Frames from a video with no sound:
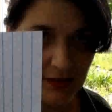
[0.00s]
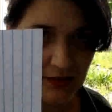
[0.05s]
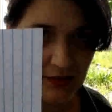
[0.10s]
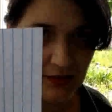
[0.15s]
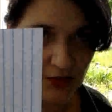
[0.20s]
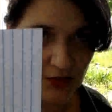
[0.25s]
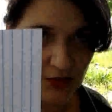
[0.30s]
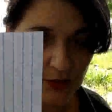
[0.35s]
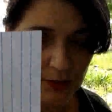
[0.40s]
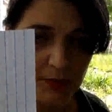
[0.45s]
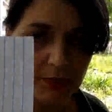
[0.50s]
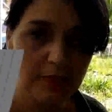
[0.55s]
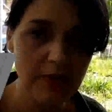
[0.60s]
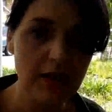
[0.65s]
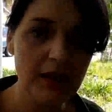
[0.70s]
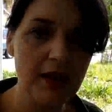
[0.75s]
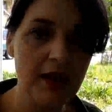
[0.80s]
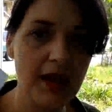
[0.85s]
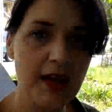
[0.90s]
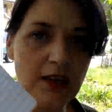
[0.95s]
term,
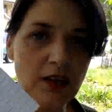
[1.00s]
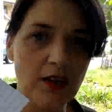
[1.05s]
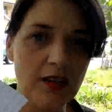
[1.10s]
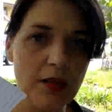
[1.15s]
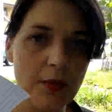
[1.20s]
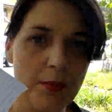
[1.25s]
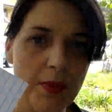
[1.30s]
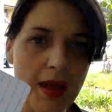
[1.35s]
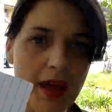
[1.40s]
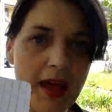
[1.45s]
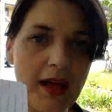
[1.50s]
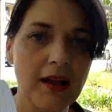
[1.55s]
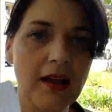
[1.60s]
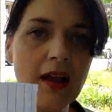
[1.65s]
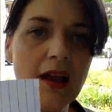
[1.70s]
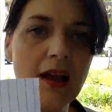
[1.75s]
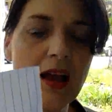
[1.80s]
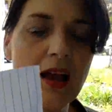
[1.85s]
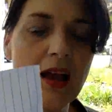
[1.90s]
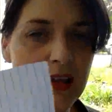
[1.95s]
and on the
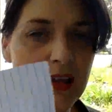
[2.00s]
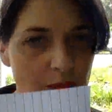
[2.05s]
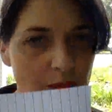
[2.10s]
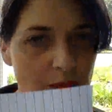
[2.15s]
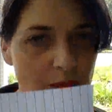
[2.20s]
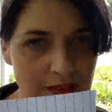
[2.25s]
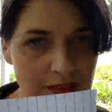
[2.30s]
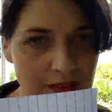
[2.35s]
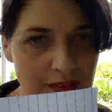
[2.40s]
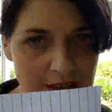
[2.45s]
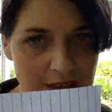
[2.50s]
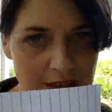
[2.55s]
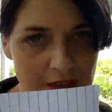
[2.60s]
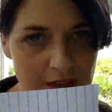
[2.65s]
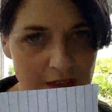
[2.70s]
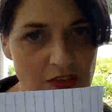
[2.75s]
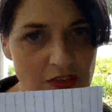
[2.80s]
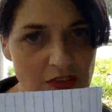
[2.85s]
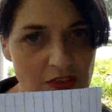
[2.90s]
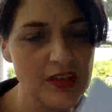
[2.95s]
back I can write the
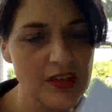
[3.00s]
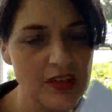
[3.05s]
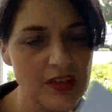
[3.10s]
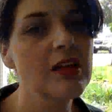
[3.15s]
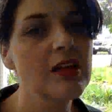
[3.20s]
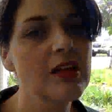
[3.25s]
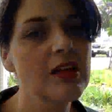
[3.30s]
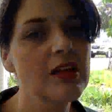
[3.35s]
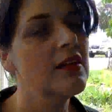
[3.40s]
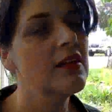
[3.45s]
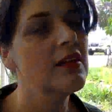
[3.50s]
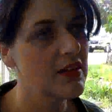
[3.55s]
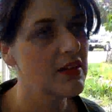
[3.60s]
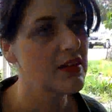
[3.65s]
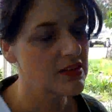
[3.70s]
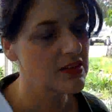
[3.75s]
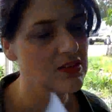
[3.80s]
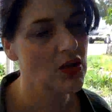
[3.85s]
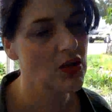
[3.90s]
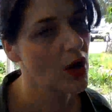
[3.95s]
definition.
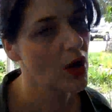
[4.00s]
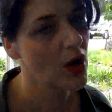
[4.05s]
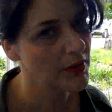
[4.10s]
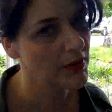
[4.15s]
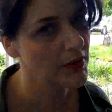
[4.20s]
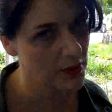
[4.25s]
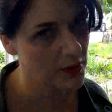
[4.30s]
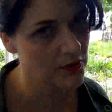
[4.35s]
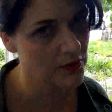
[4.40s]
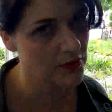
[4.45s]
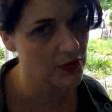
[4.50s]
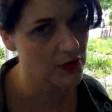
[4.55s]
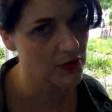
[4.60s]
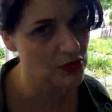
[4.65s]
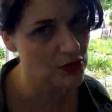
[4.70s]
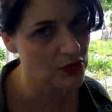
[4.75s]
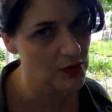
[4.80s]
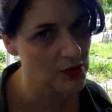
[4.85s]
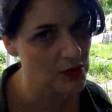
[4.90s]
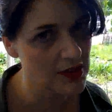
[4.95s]
This is commonly referred
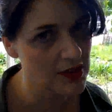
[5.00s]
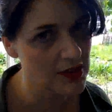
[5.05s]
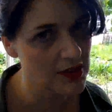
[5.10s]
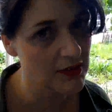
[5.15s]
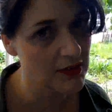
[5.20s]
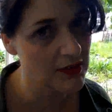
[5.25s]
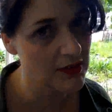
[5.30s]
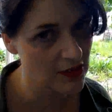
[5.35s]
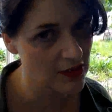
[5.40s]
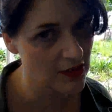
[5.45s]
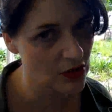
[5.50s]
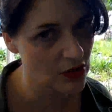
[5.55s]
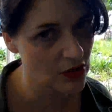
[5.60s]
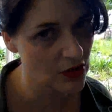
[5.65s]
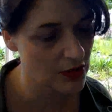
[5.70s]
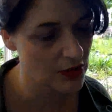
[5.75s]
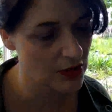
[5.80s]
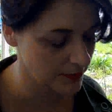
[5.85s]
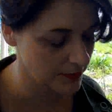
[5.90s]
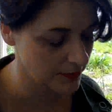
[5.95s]
to as a
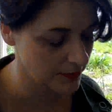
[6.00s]
flashcard.